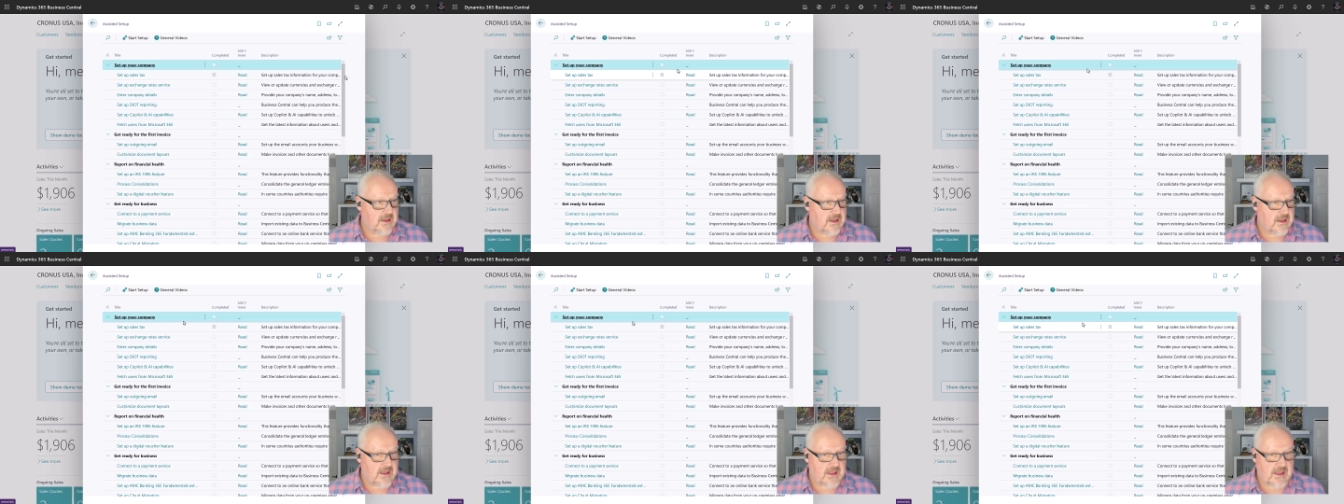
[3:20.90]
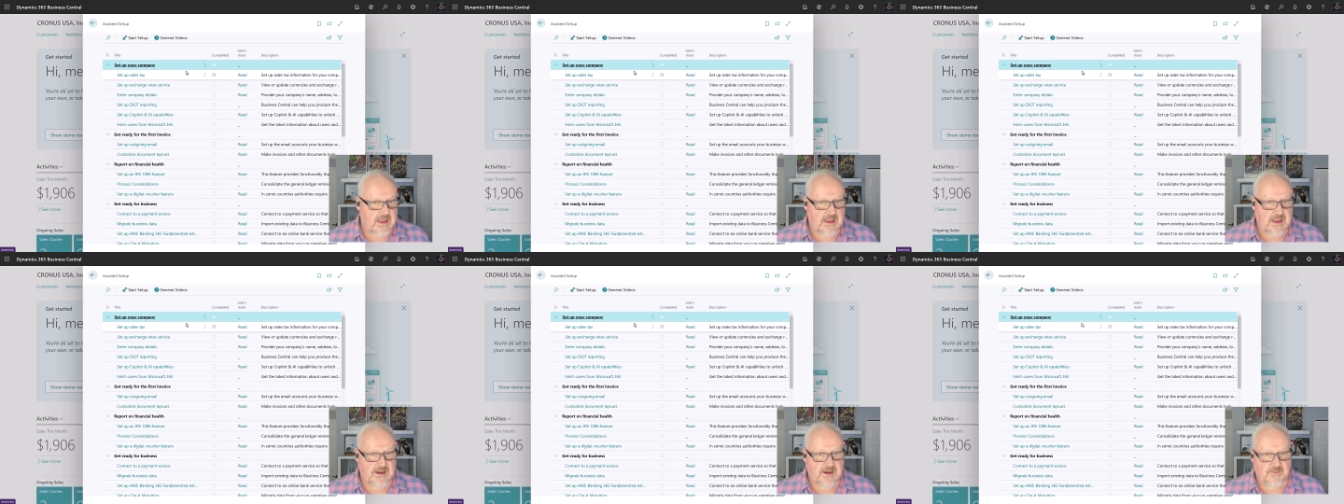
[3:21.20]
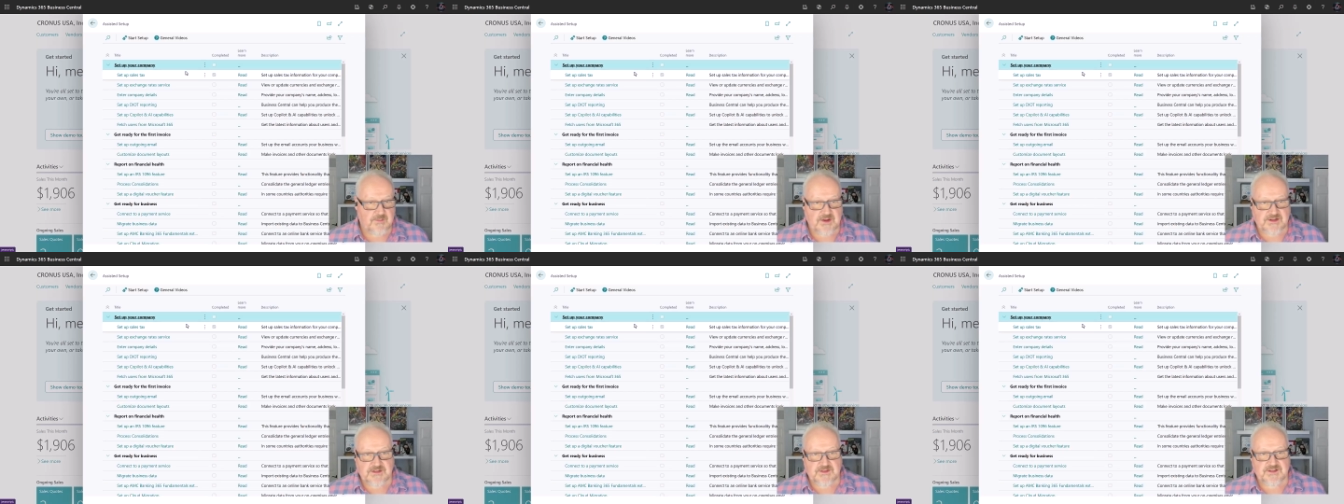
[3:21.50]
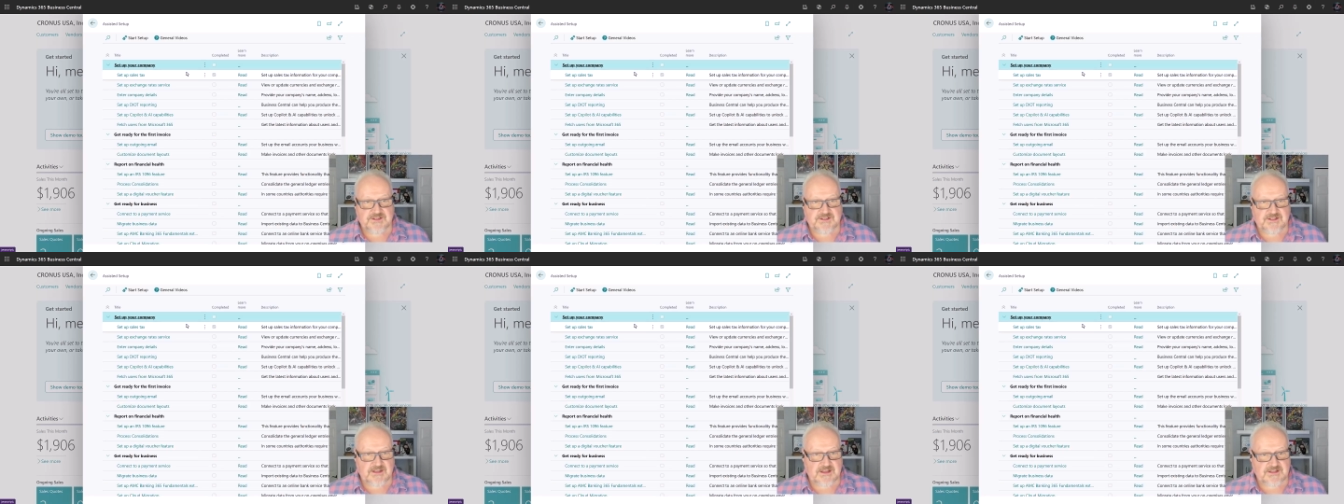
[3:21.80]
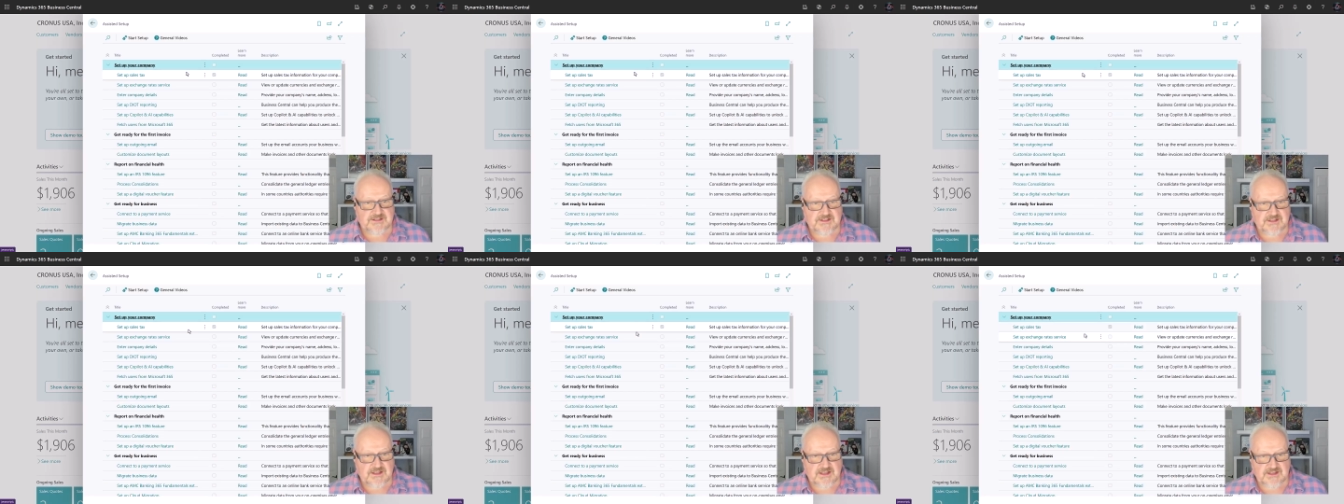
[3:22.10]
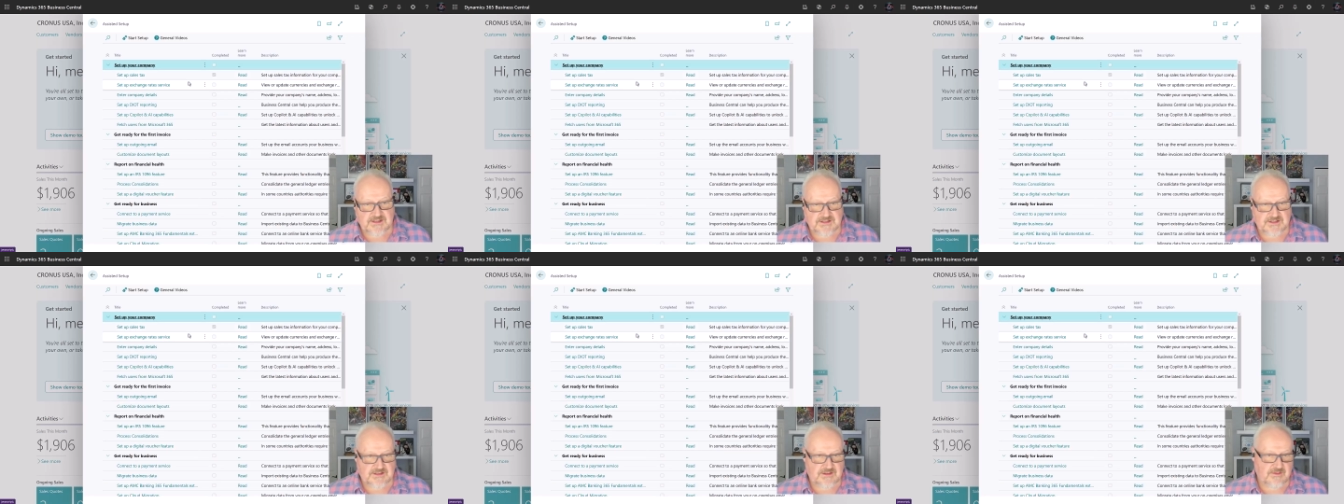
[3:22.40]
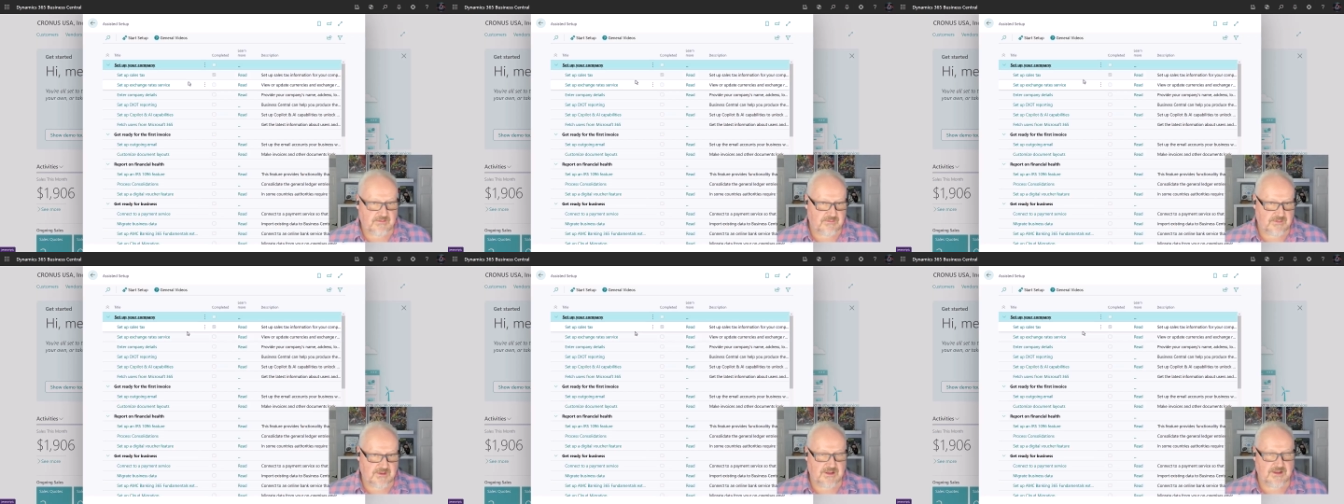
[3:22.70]
And I'm into this in
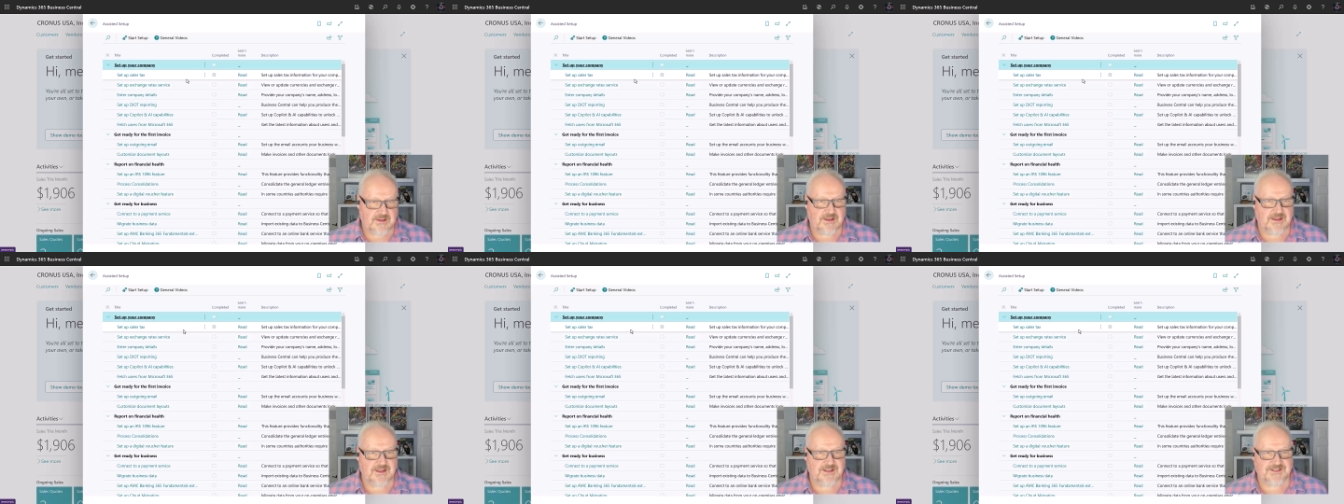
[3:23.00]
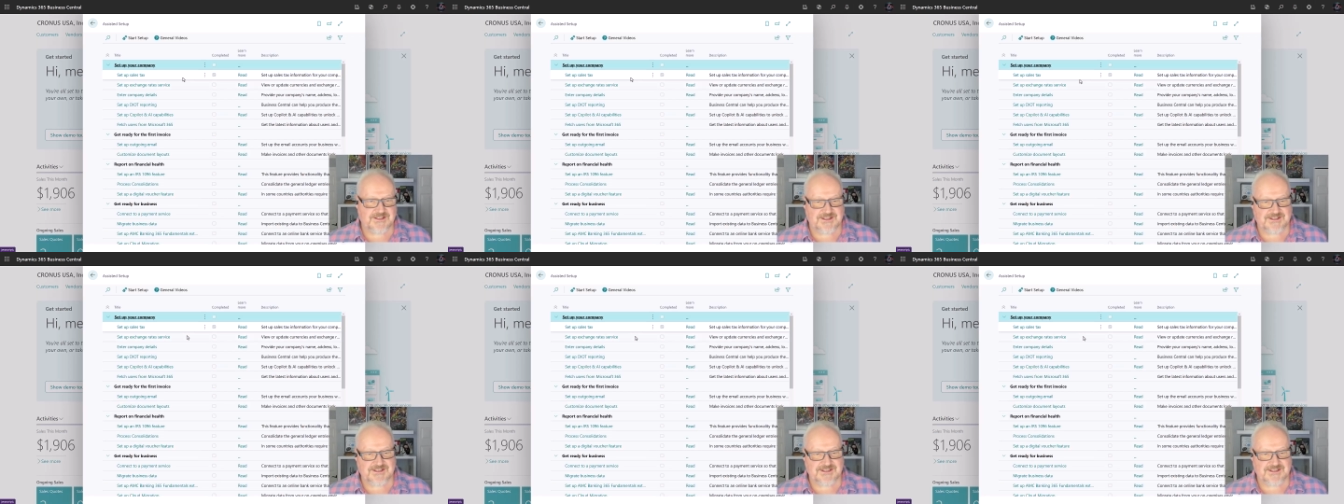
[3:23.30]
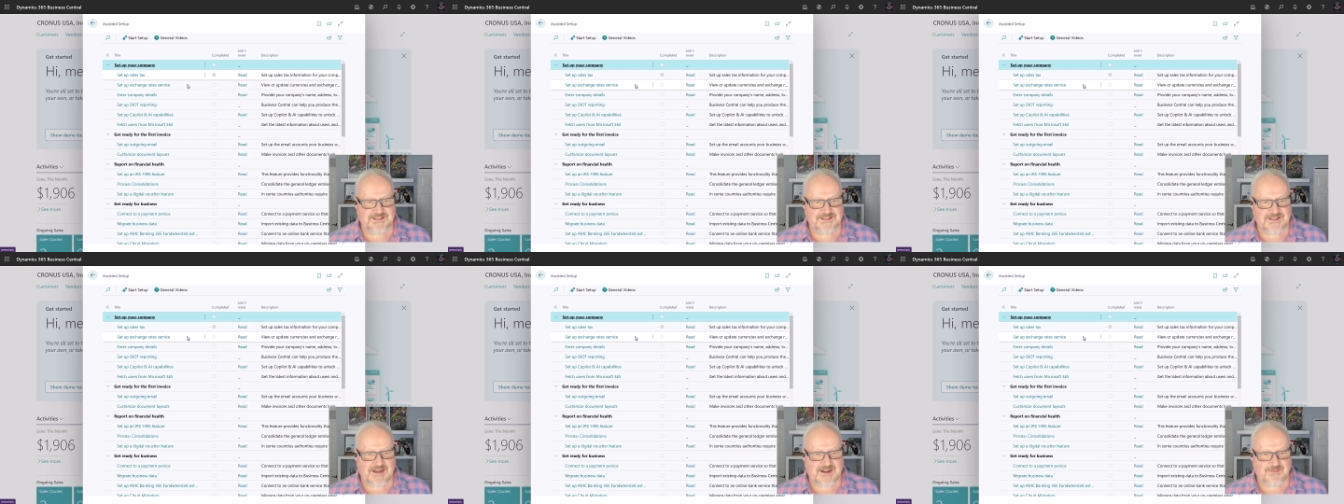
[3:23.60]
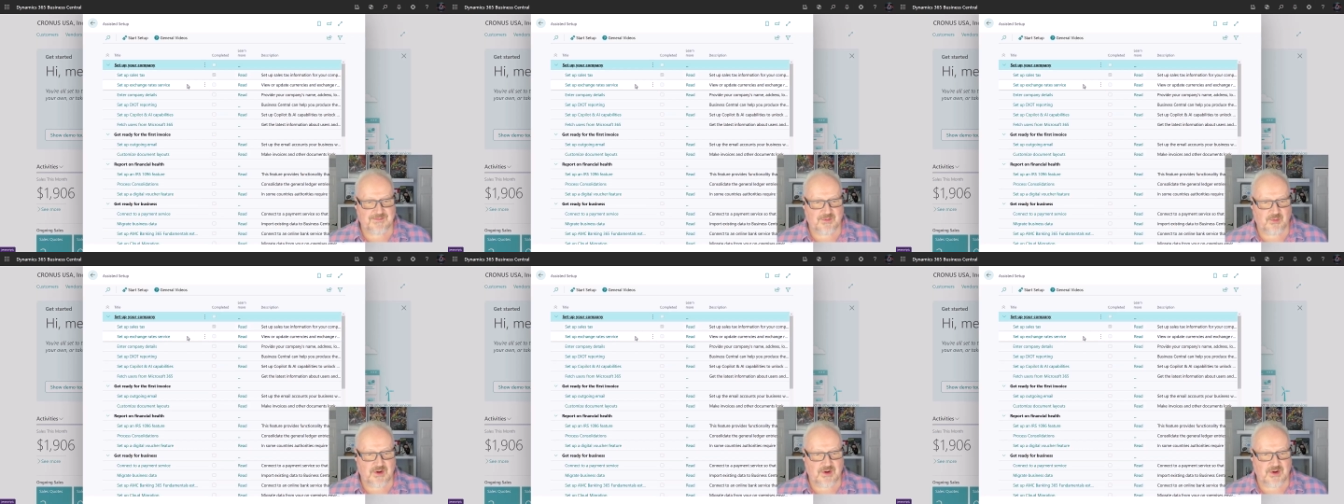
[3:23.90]
Assisted Setup.